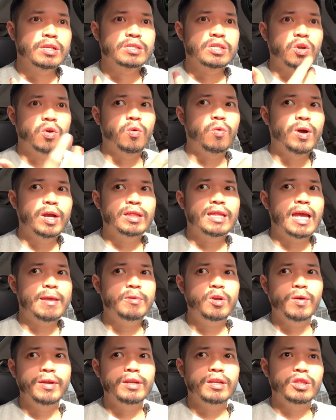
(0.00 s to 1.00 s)
So what
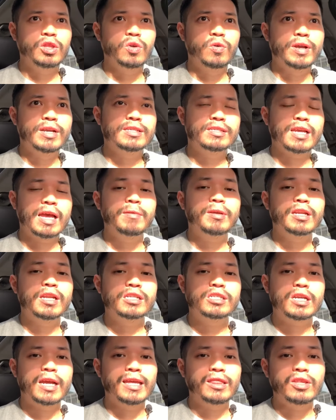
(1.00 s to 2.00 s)
I'm going to do is I'm
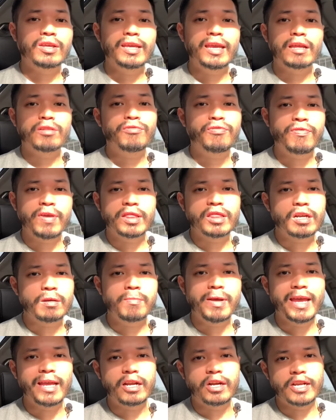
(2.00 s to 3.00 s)
gonna try to get
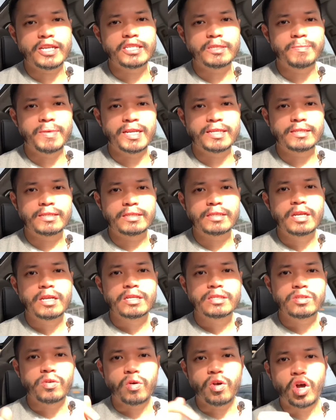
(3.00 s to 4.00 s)
fitter by Christmas.
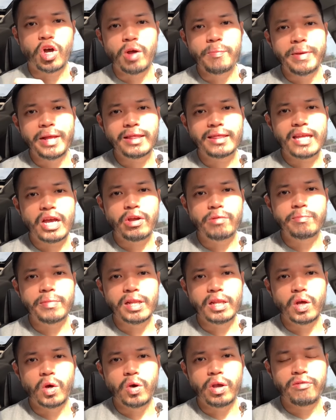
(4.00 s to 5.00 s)
So comment down
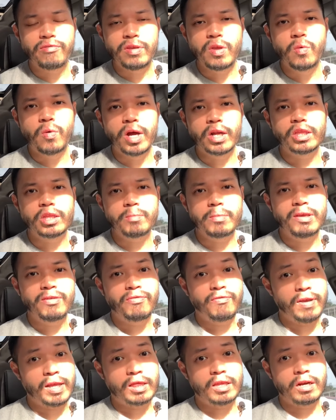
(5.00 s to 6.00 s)
below if you want to be
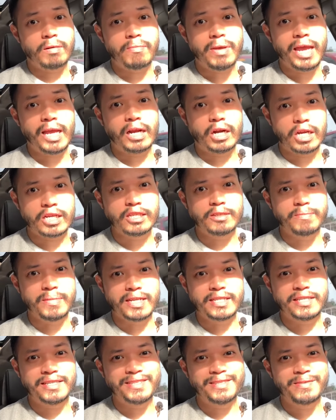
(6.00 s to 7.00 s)
fitter by
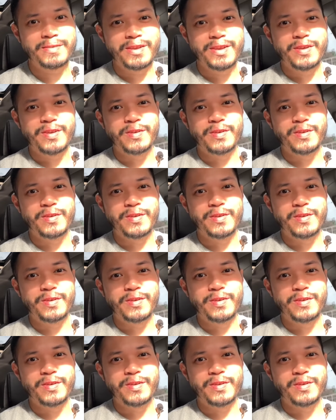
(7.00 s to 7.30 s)
Christmas.